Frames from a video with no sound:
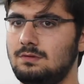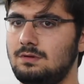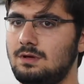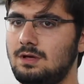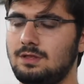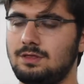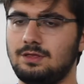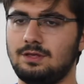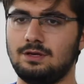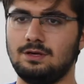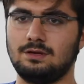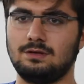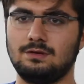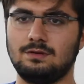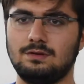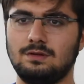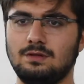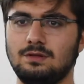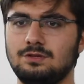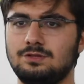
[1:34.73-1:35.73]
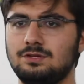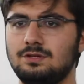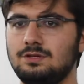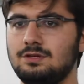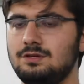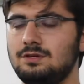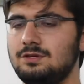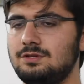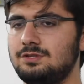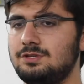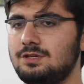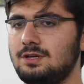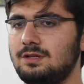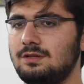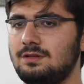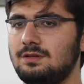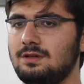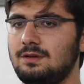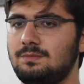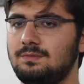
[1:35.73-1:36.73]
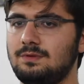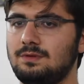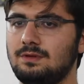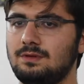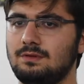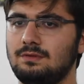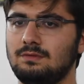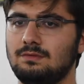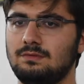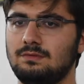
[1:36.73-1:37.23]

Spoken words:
I think initially she ended up in